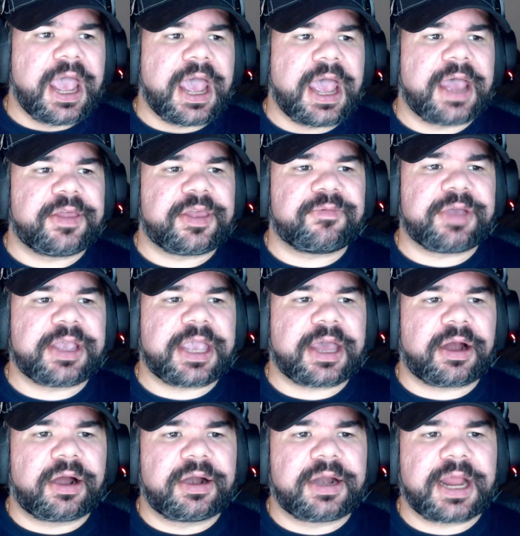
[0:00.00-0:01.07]
And then we
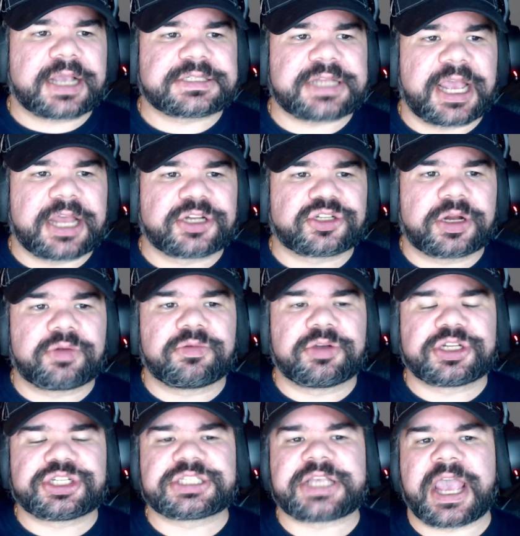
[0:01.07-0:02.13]
get our next entrant,
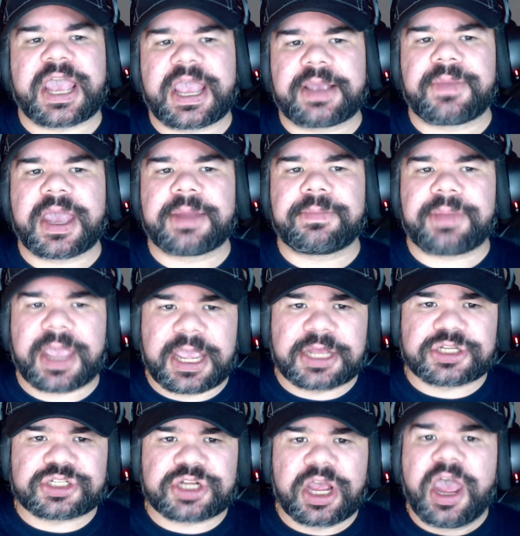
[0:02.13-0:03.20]
which is Hangman
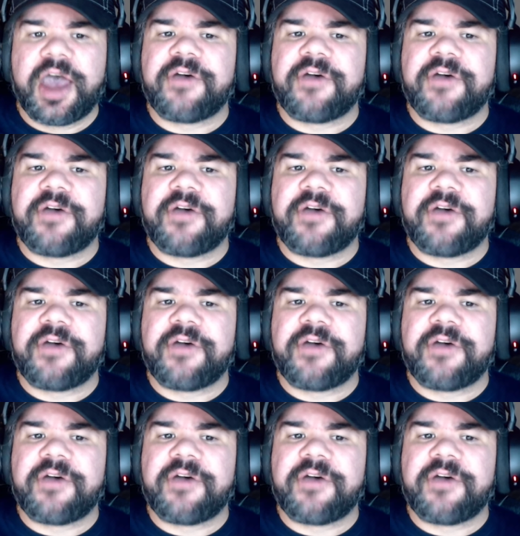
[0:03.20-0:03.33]
Page.